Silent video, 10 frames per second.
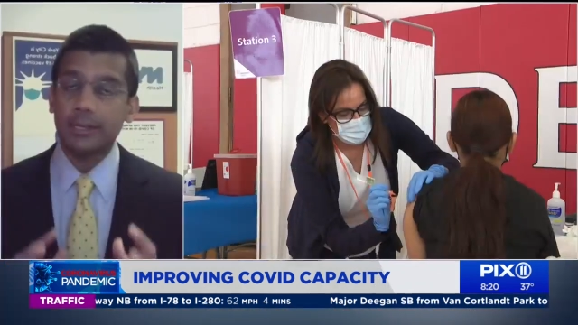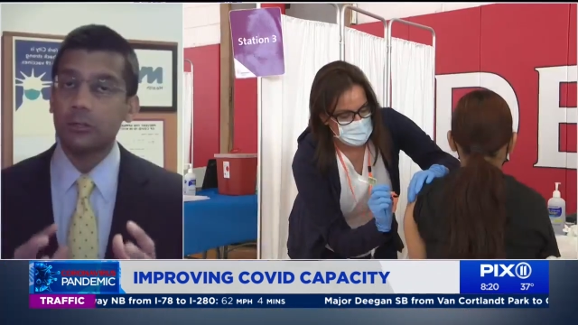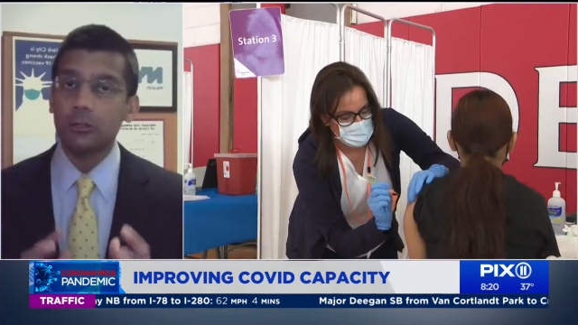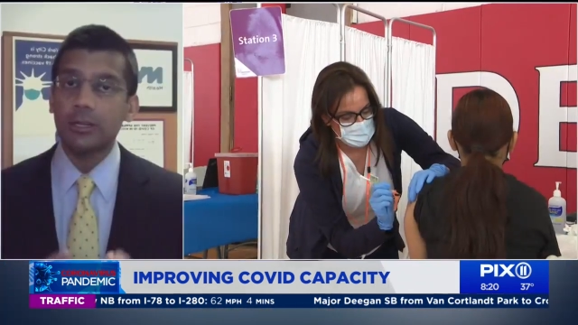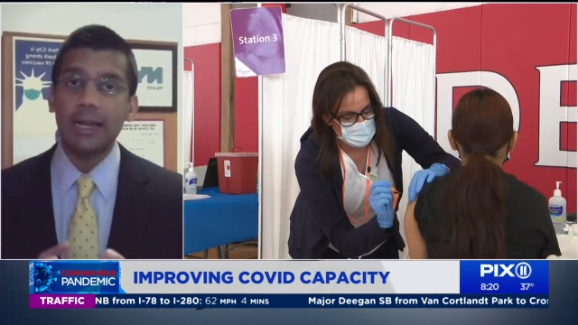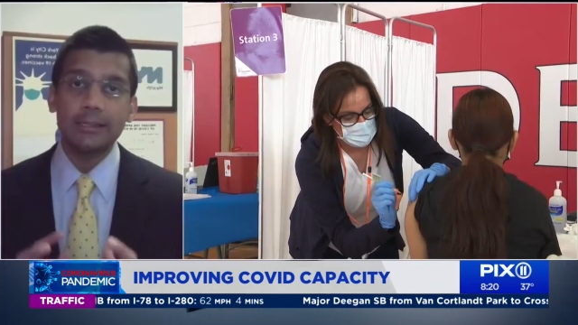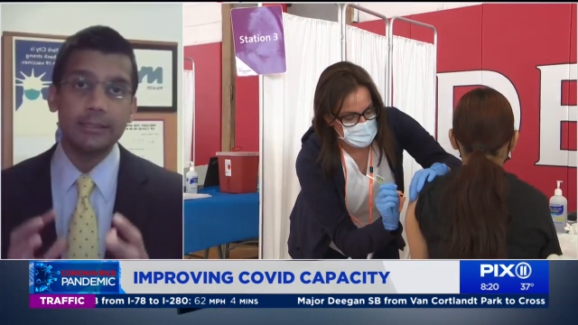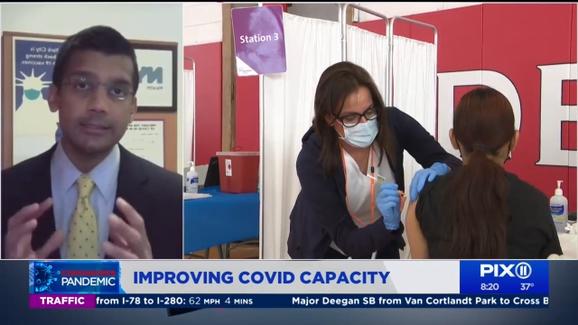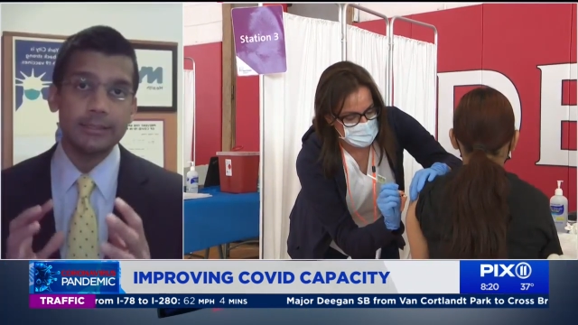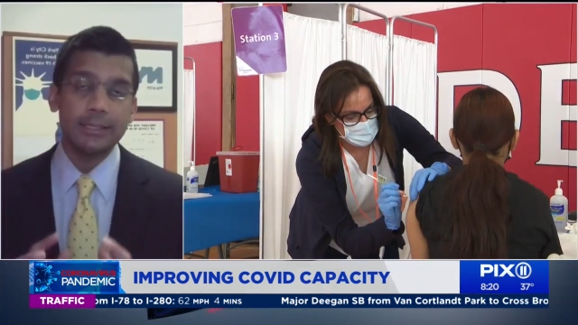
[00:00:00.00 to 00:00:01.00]
Speaker 1: clinical
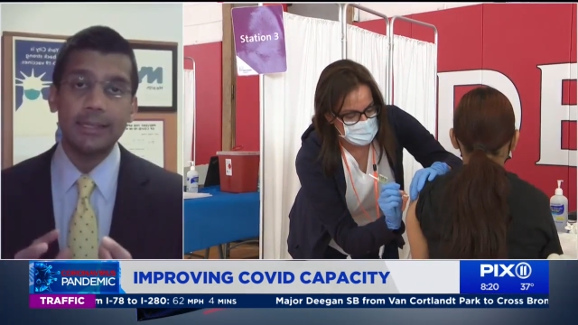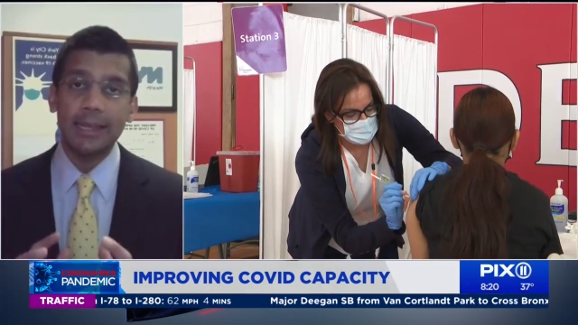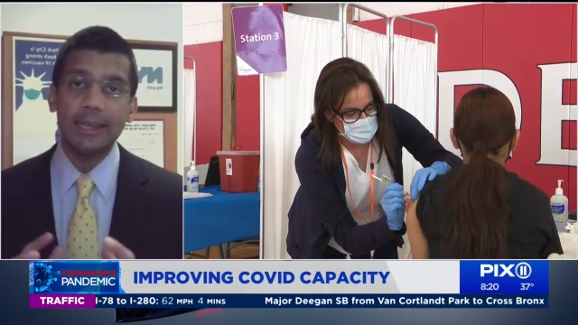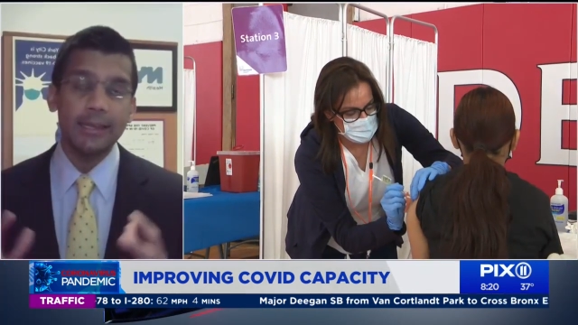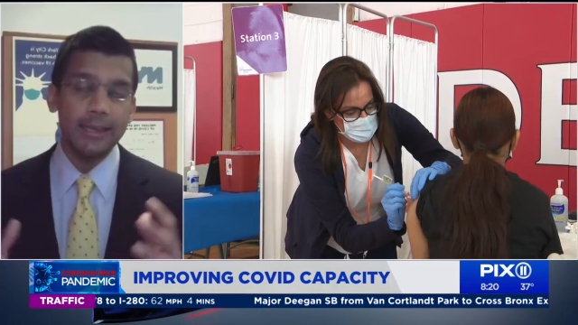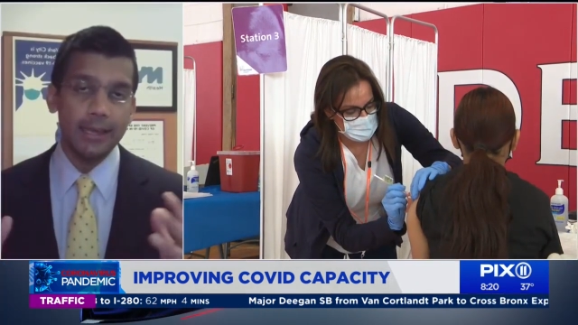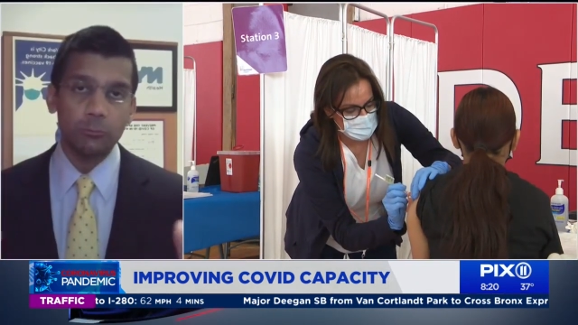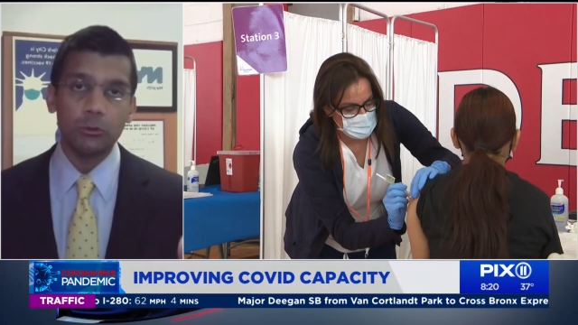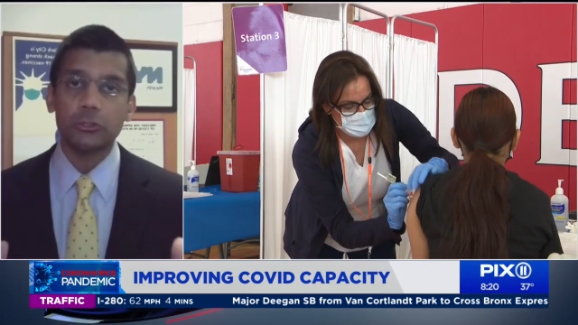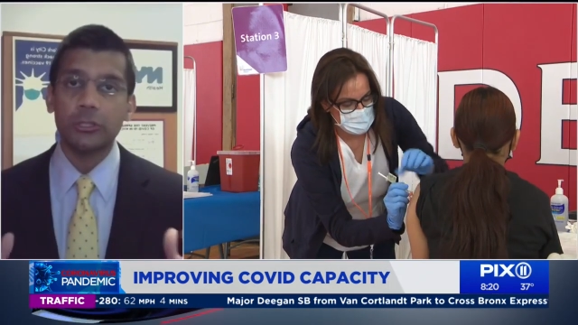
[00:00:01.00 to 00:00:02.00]
guidance today, and
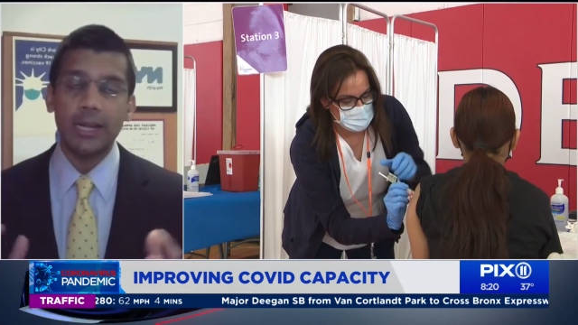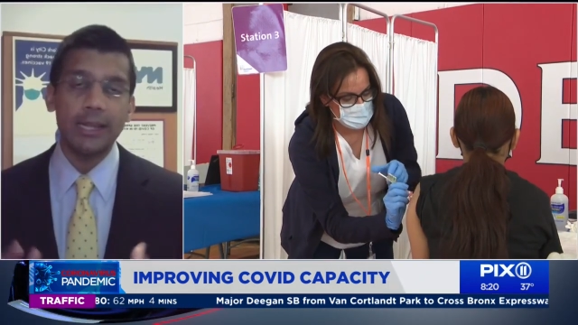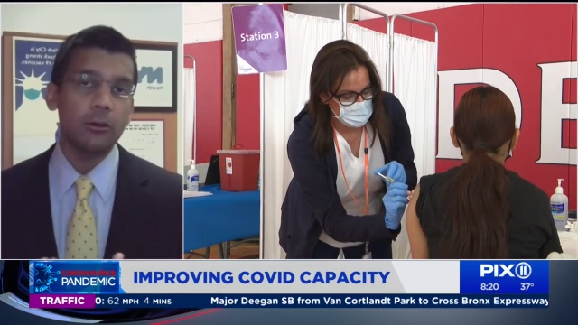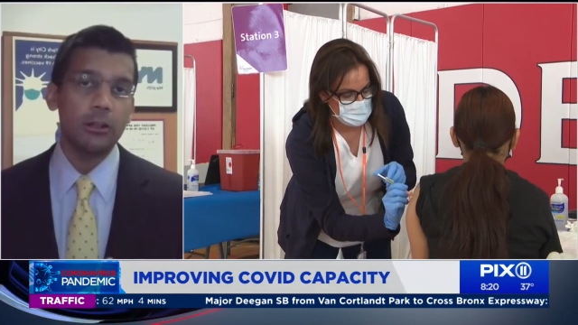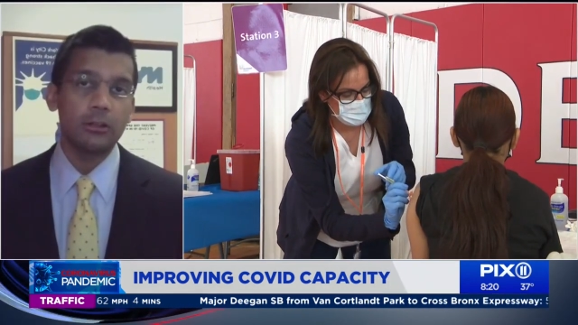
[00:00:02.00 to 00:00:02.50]
we'll train